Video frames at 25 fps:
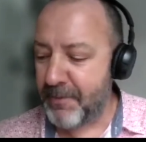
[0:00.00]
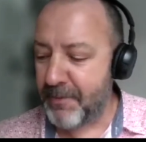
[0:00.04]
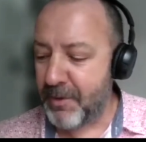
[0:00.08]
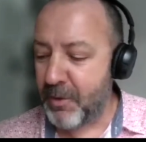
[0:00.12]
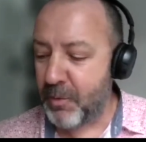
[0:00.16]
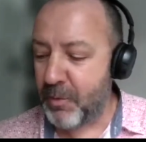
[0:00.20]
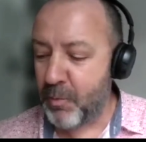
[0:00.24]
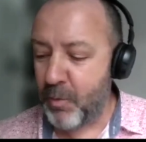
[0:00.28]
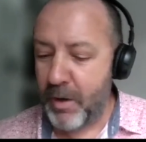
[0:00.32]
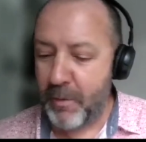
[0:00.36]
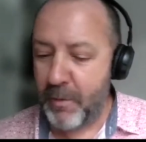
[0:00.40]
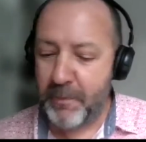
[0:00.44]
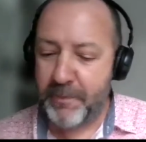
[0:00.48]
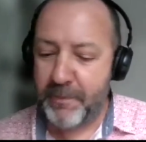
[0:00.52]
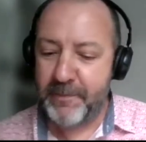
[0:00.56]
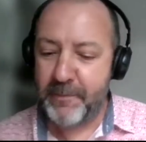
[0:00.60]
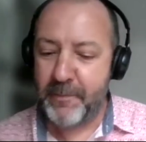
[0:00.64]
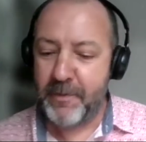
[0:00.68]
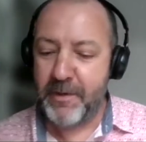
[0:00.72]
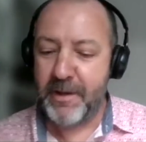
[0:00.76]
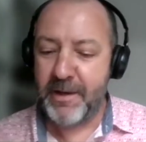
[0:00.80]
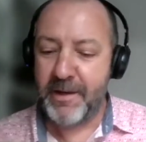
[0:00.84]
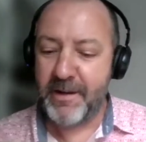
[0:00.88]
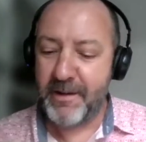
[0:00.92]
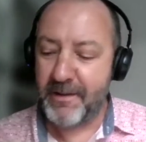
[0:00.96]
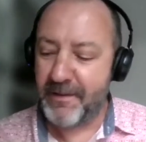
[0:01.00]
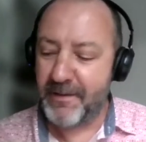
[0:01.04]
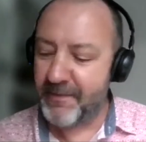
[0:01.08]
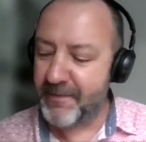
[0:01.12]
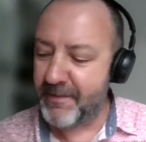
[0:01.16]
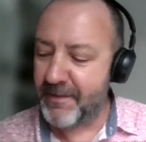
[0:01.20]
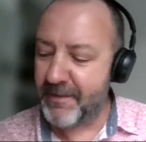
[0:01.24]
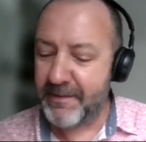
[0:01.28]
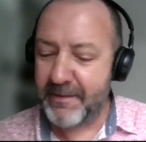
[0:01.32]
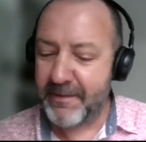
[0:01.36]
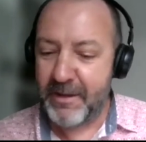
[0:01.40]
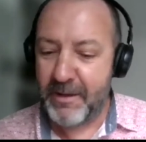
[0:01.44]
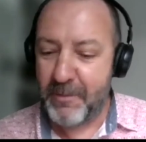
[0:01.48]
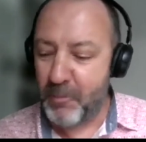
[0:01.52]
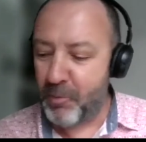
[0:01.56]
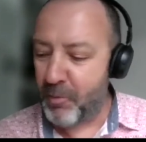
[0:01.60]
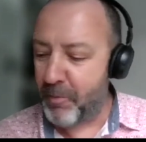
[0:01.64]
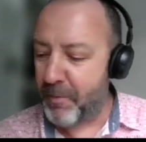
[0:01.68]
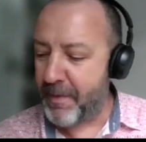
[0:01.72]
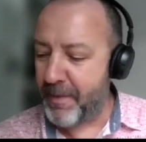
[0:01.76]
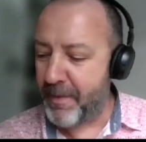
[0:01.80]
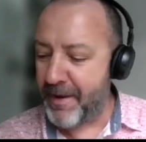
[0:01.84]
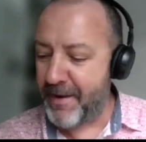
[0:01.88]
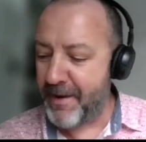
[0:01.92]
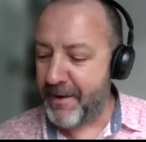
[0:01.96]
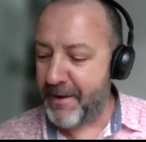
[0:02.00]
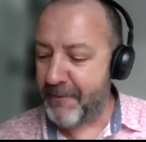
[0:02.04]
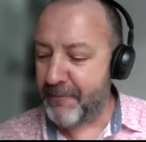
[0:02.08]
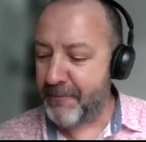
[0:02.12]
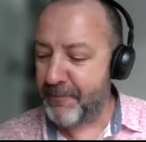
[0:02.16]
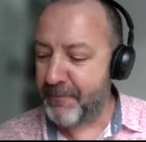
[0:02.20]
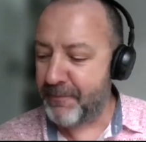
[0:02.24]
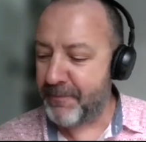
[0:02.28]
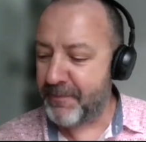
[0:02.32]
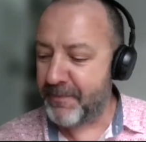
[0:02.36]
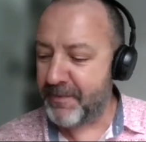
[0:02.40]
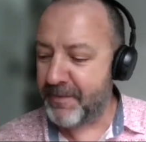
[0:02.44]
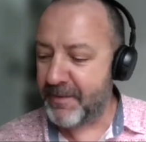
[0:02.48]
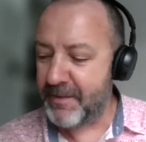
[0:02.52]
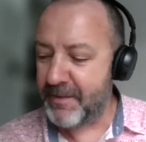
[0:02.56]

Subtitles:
you could work with someone like us. I'll tell you more about that now.